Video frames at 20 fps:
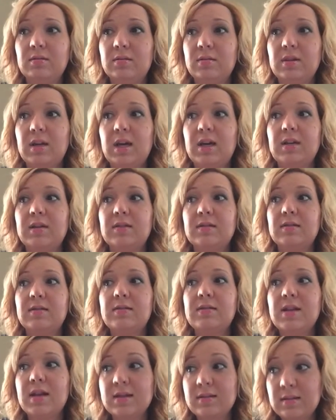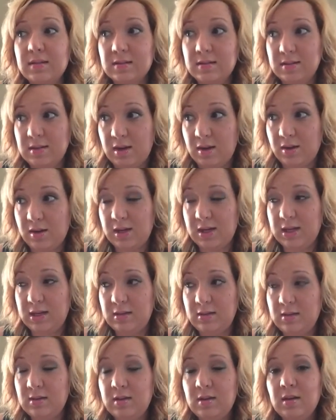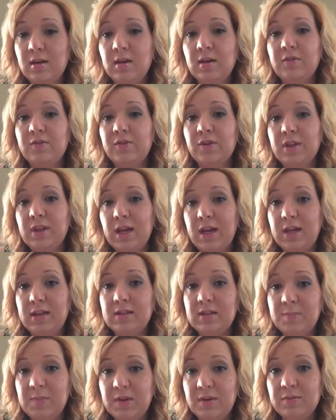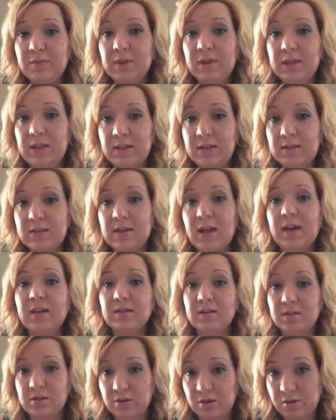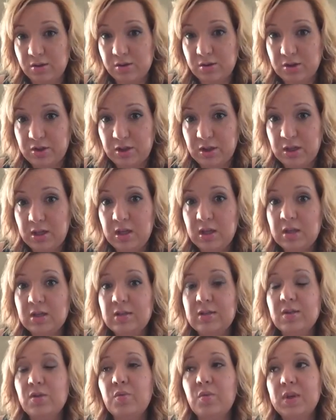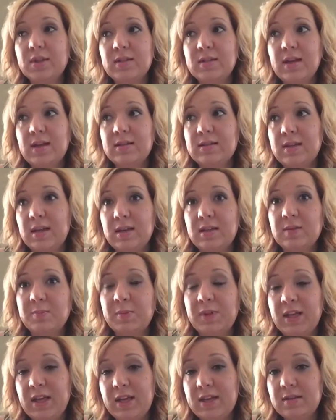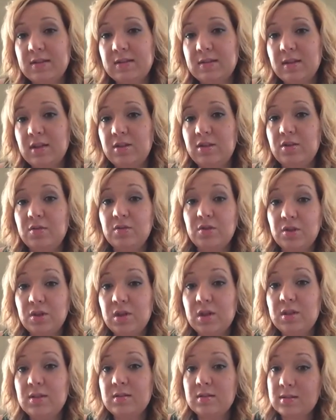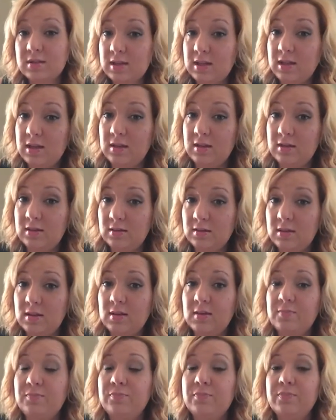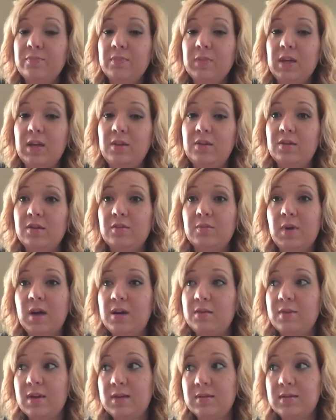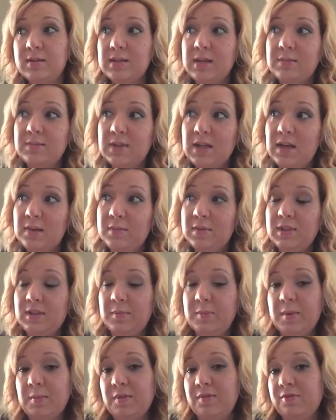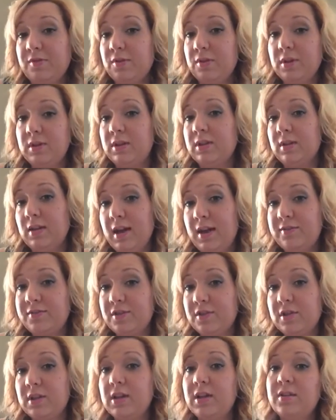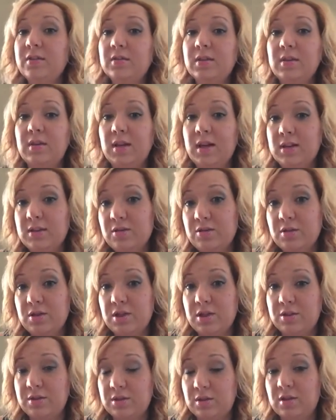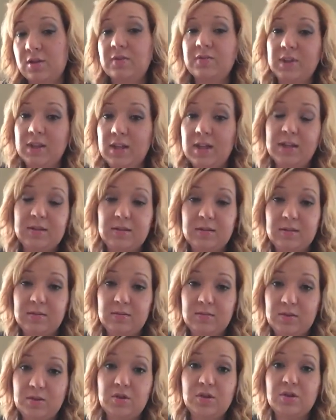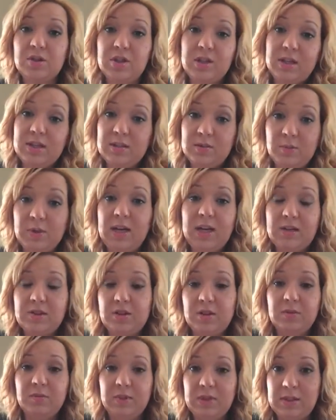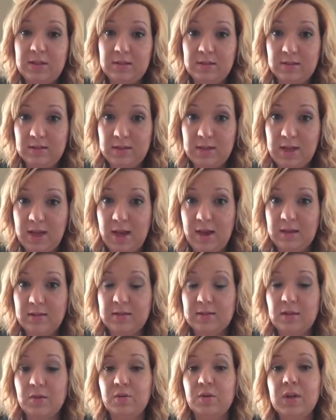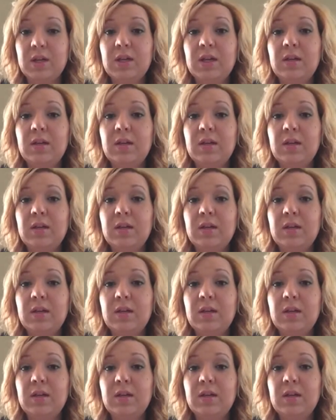that is necessary for the egg to be released has surged. So once that takes place, then you should see either right around the same time, a little bit before or a little after, another little estrogen surge, and that's what actually releases the egg. So